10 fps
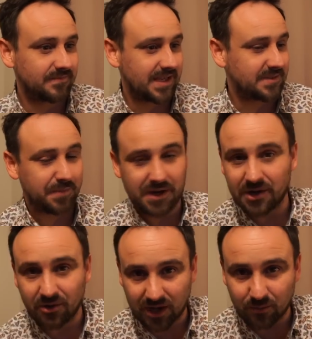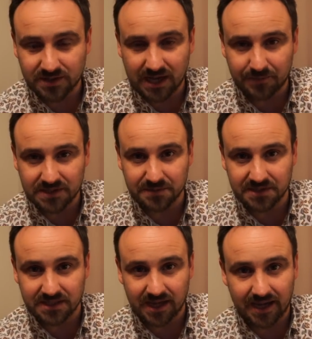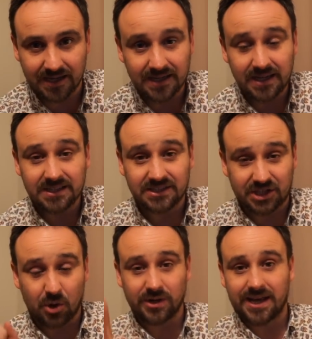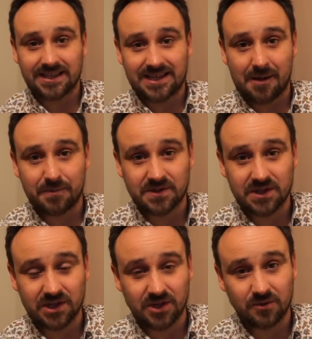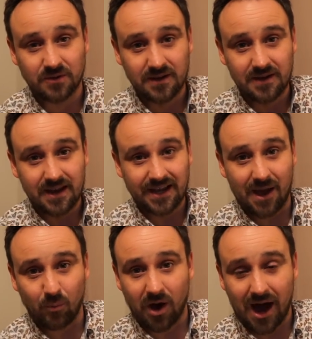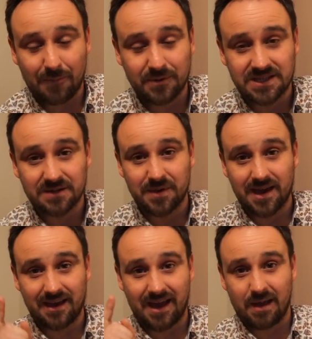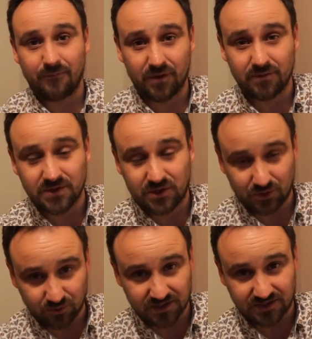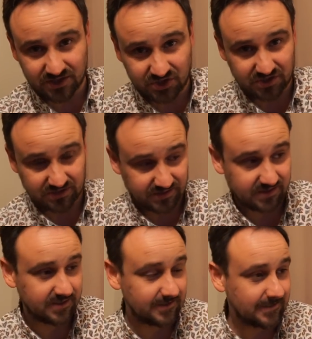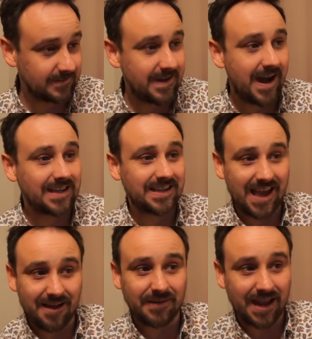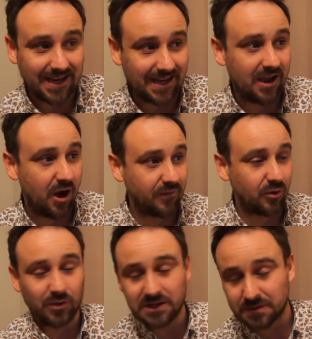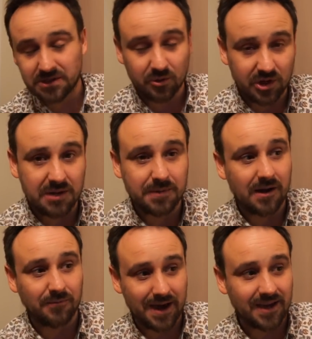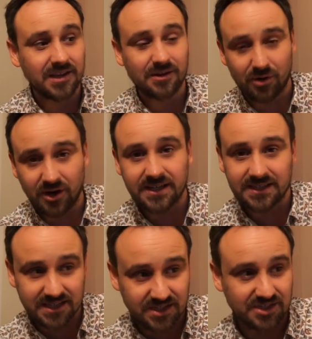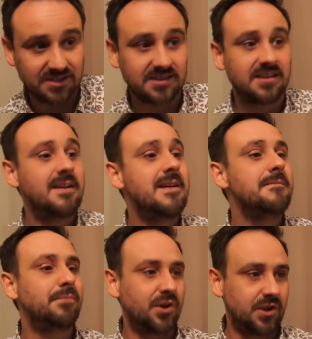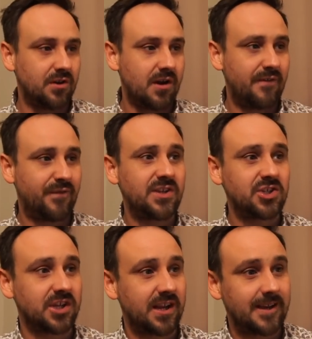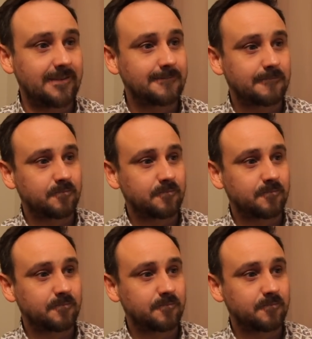it's a bit annoying what's happened to me today. Don't let this happen to you. Let what happened to me influence your decisions. And yet, lately, I've always been talking about making the right decisions, but you're eventually